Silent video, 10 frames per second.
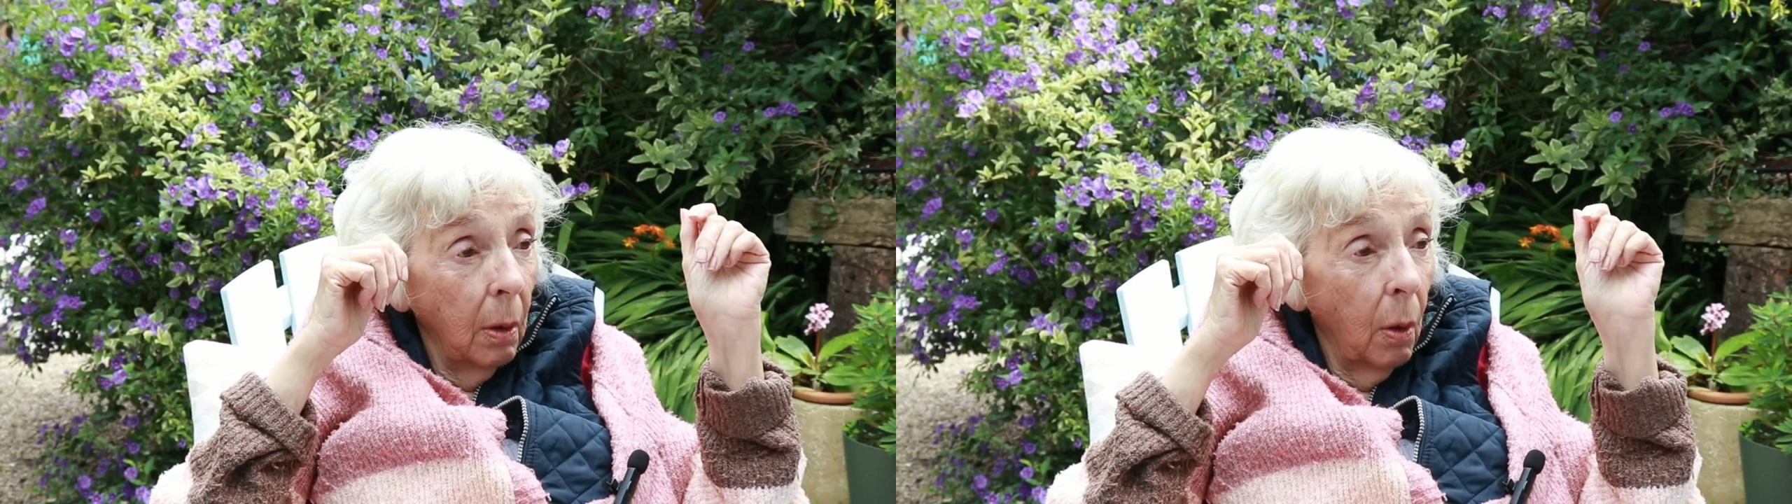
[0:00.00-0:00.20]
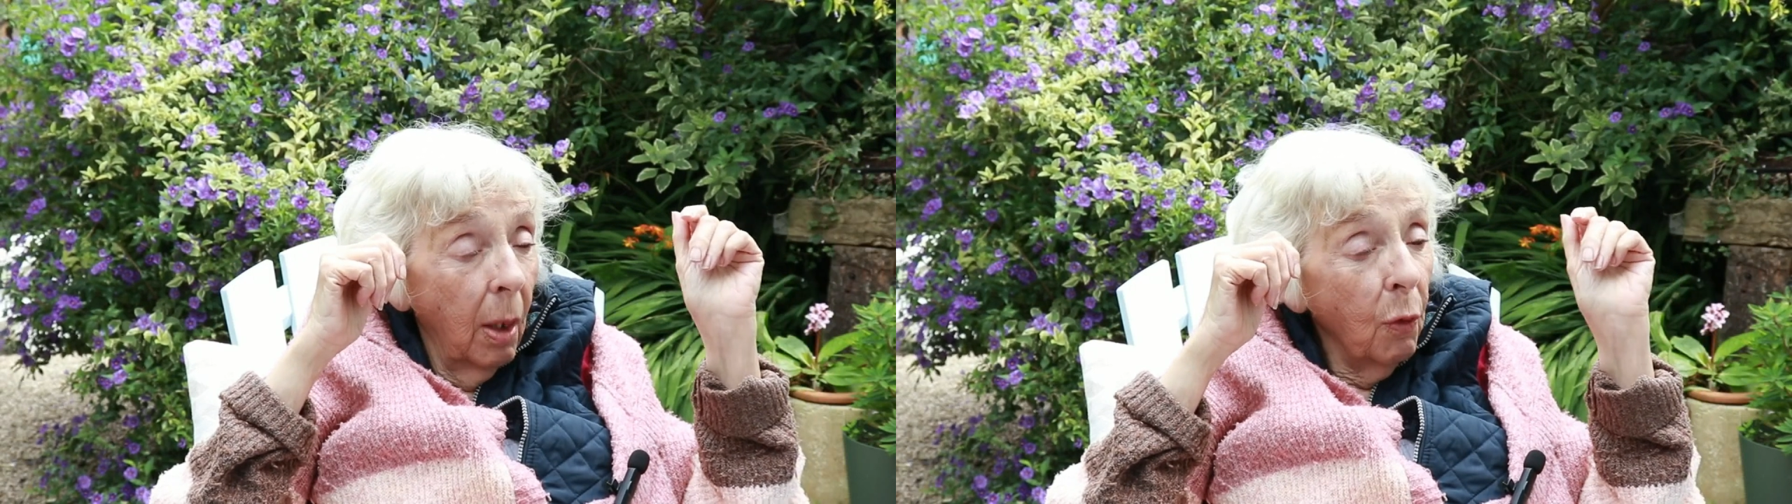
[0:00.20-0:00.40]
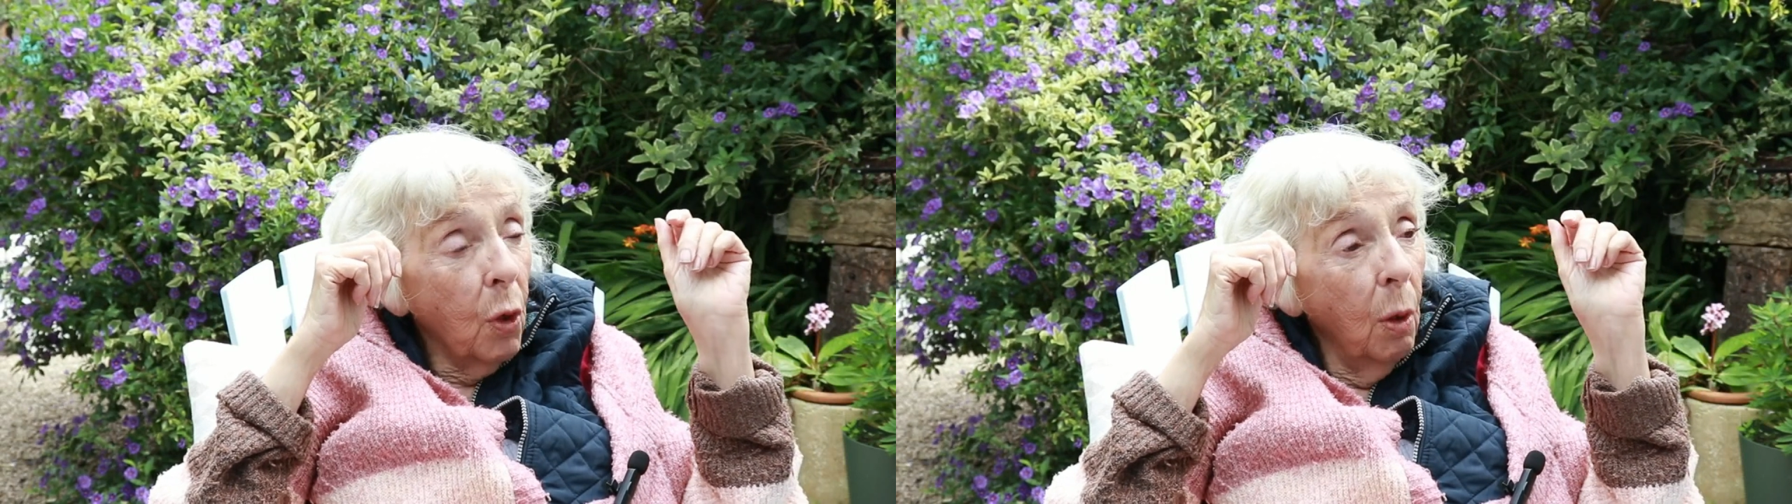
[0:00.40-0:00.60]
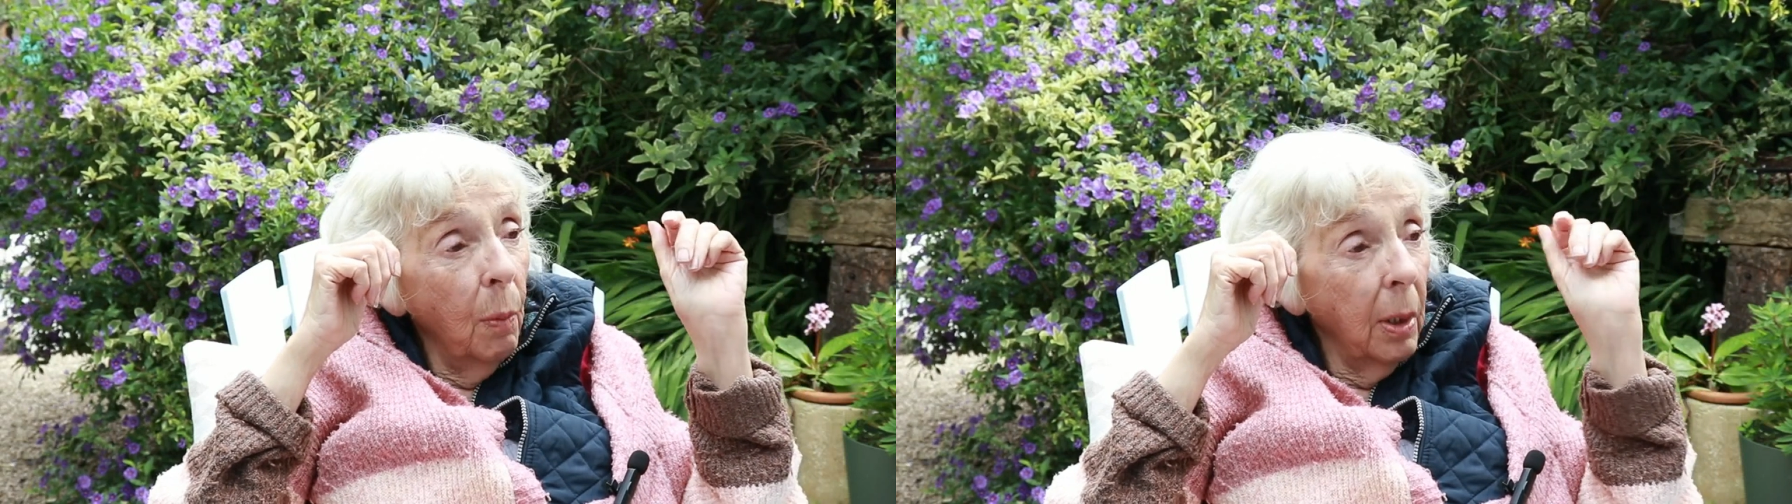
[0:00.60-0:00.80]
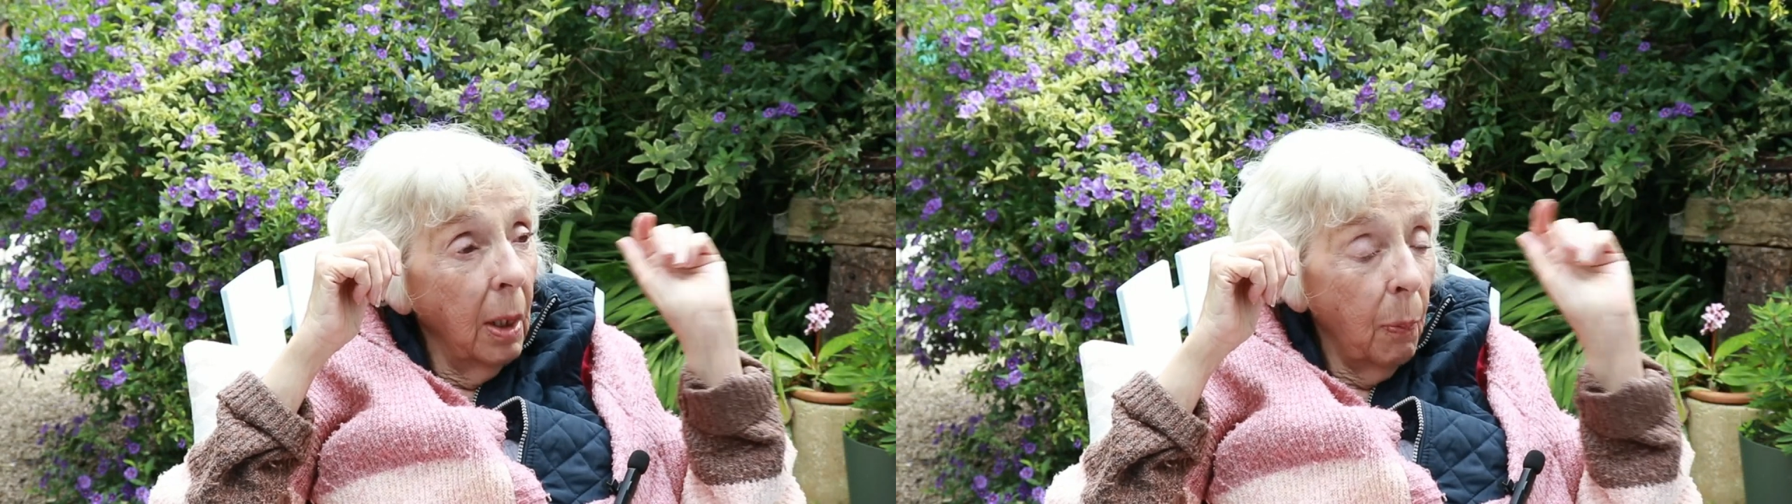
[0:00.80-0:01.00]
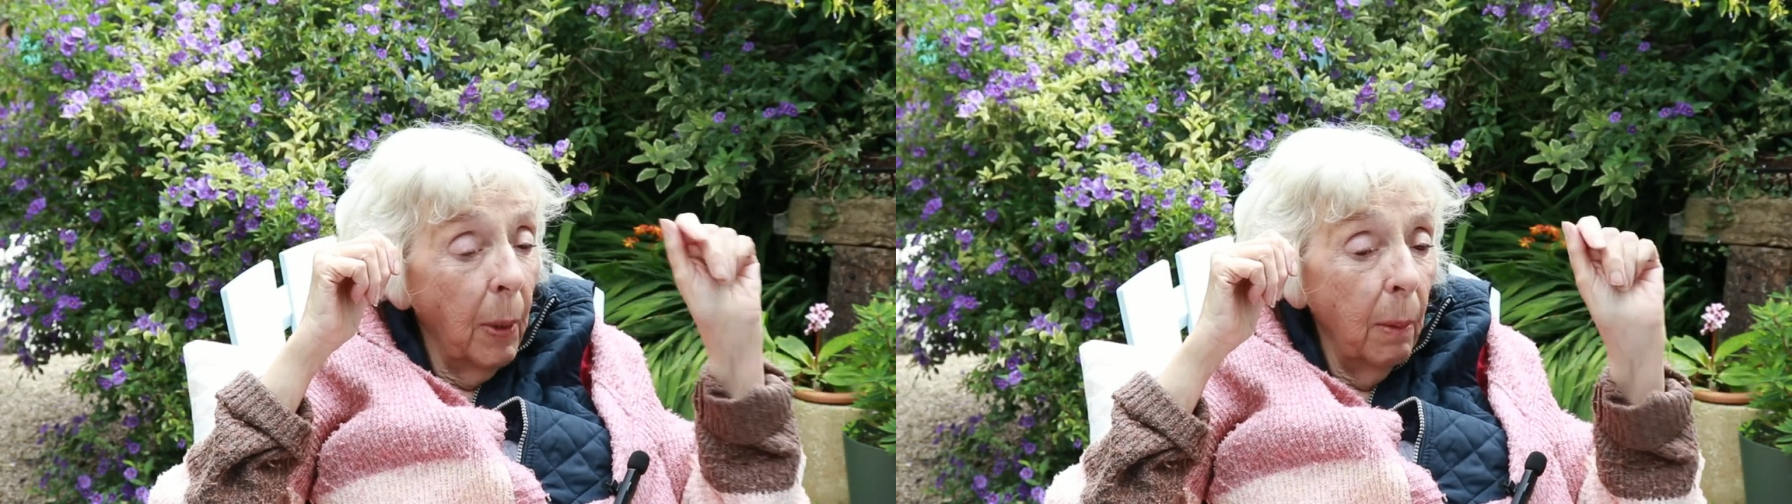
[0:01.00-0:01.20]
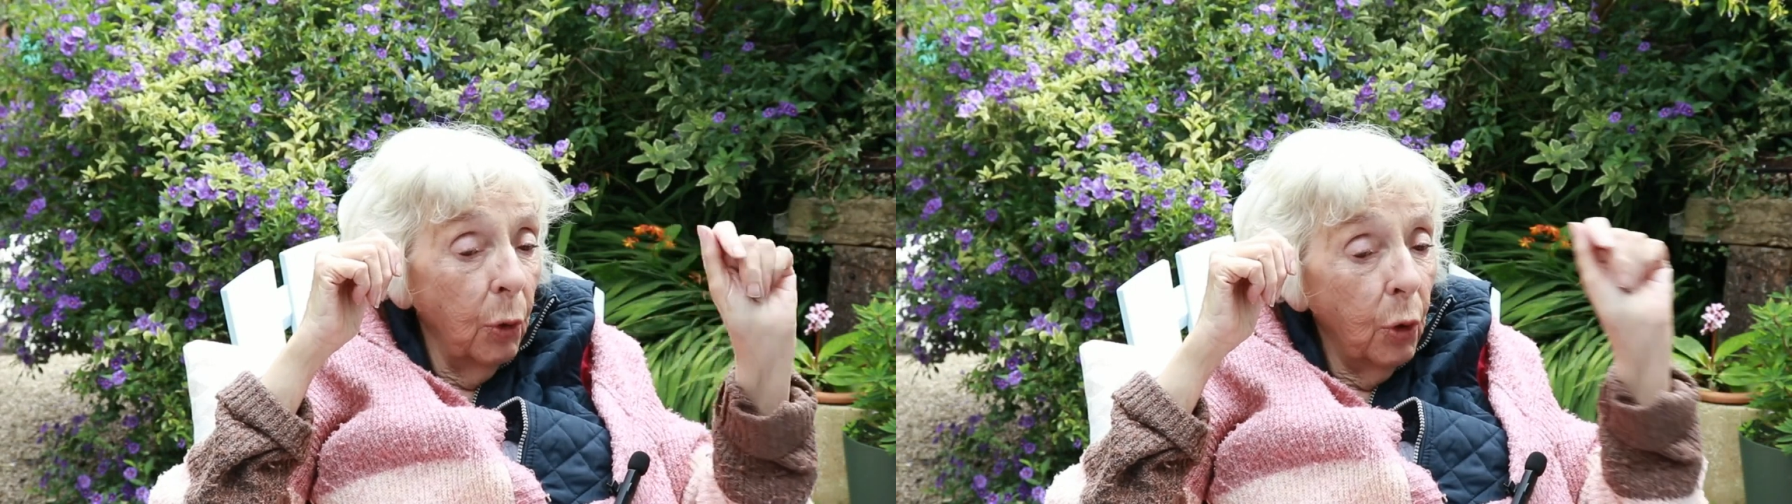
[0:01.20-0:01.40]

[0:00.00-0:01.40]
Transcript: And some of these people